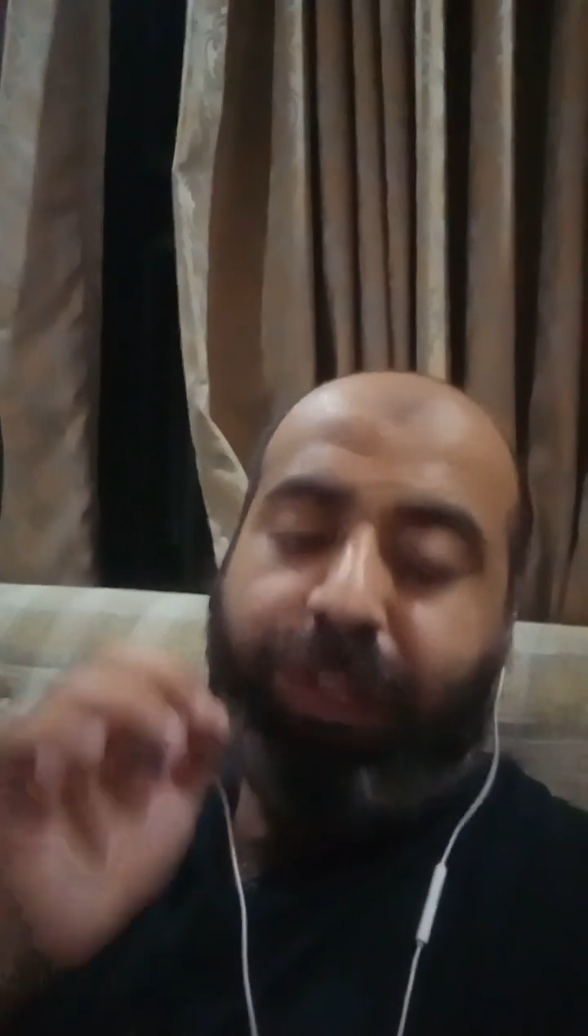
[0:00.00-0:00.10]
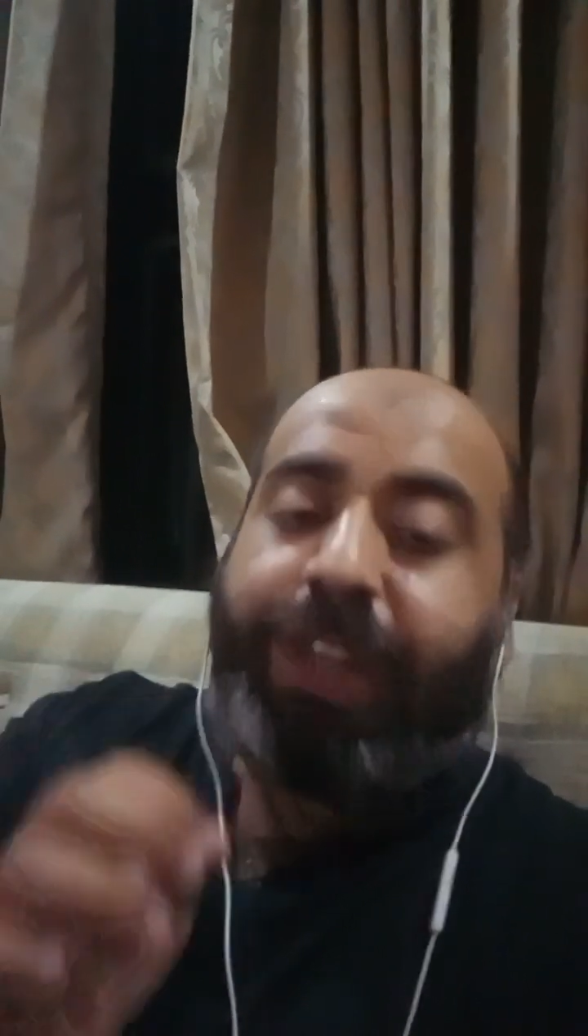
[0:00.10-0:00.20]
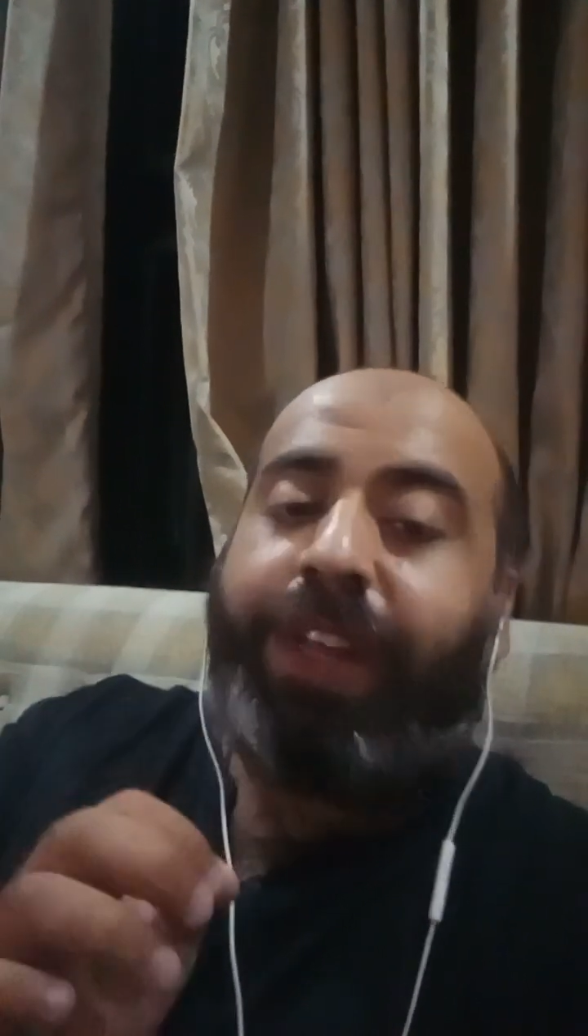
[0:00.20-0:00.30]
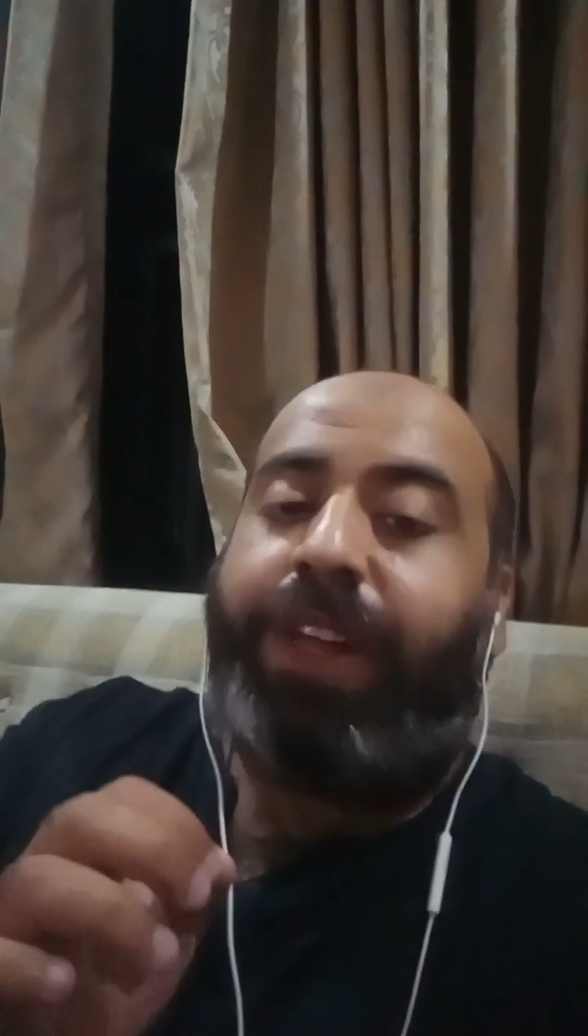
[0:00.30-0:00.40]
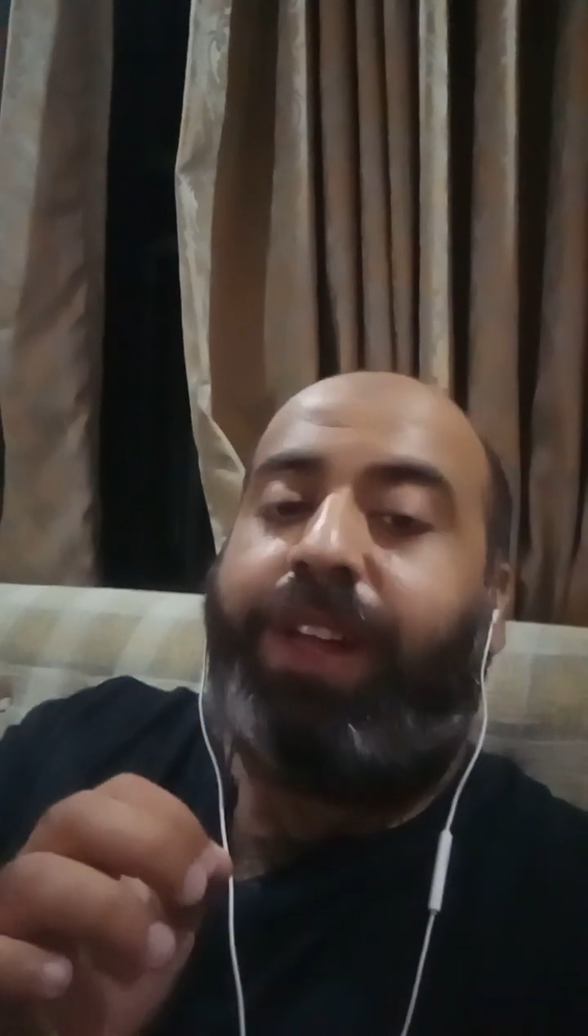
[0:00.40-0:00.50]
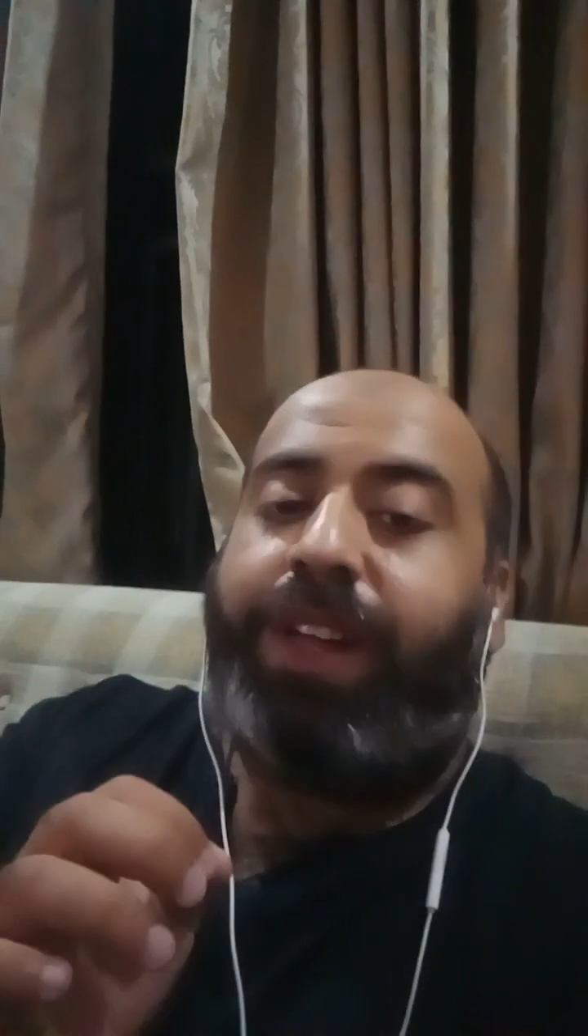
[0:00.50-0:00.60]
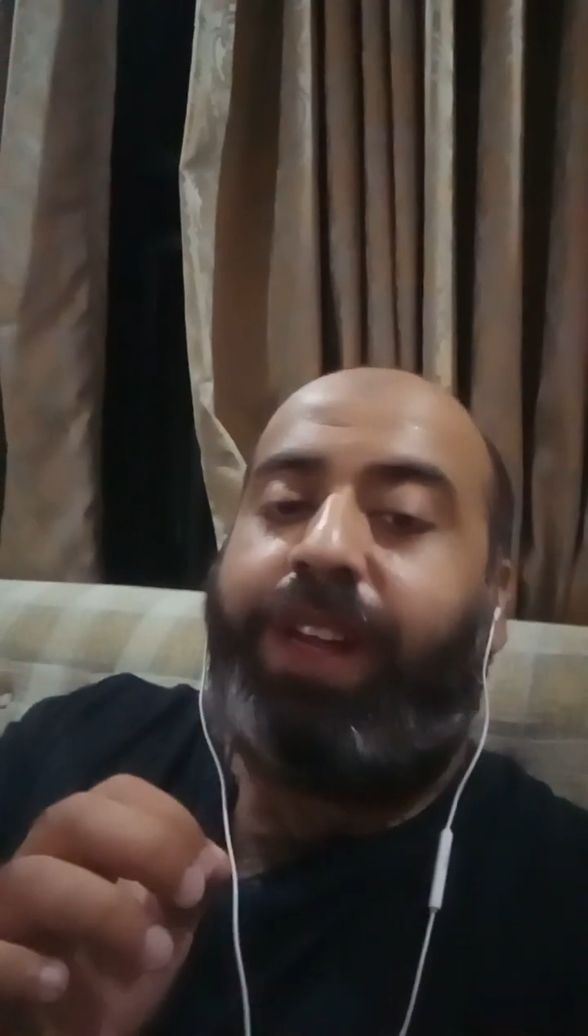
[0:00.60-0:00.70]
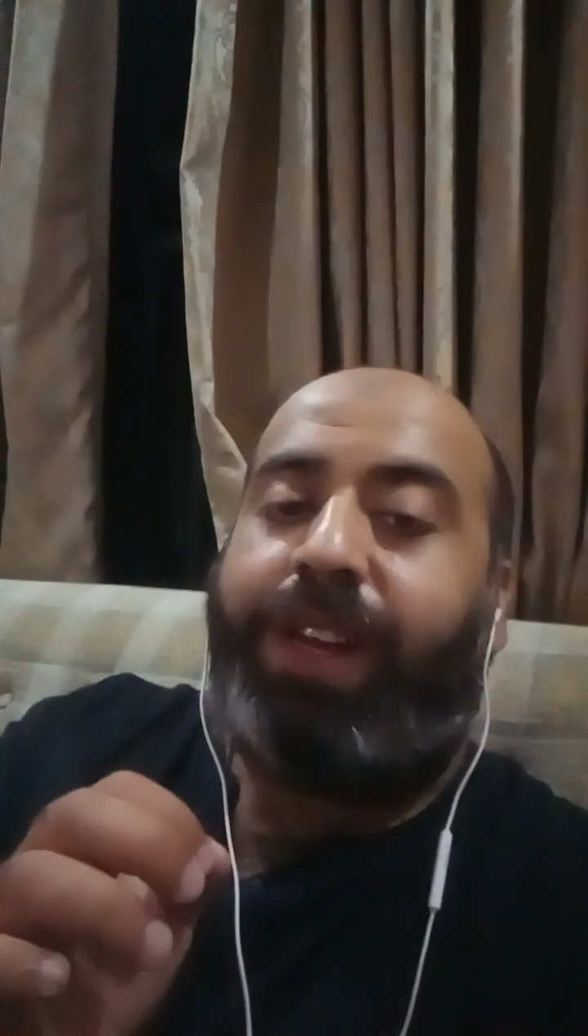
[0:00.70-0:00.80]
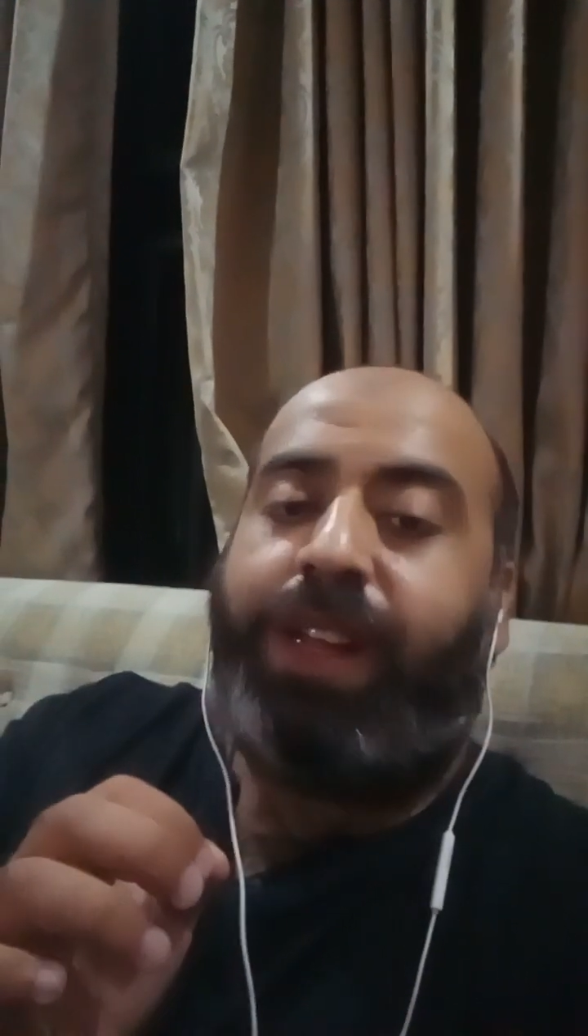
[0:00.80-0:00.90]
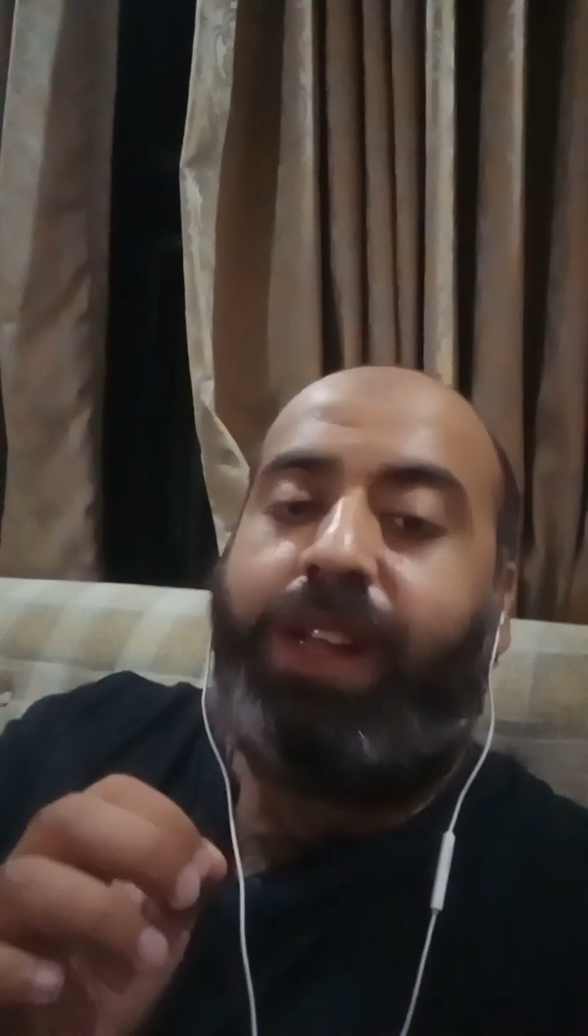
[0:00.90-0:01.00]
sitting
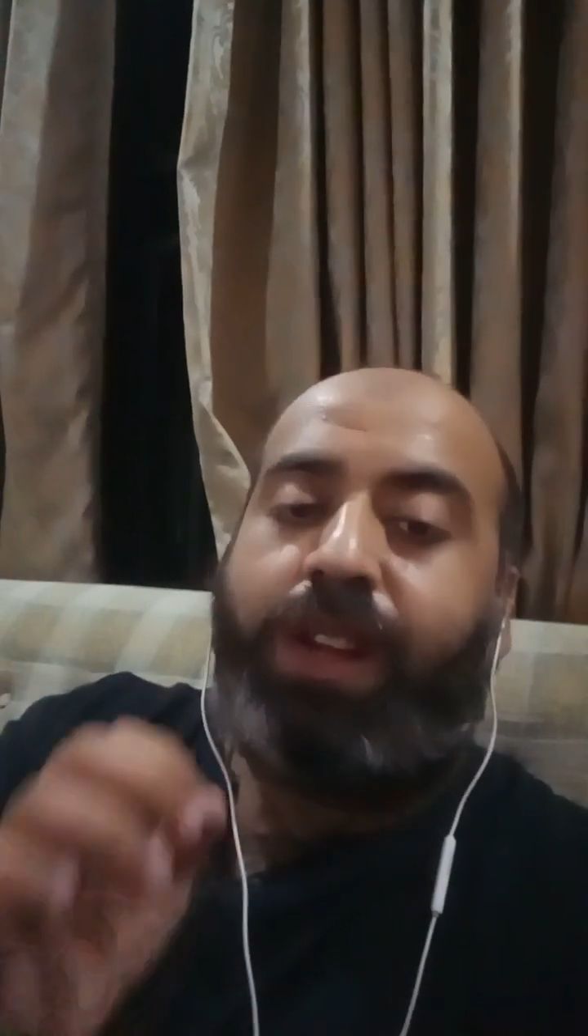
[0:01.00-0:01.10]
in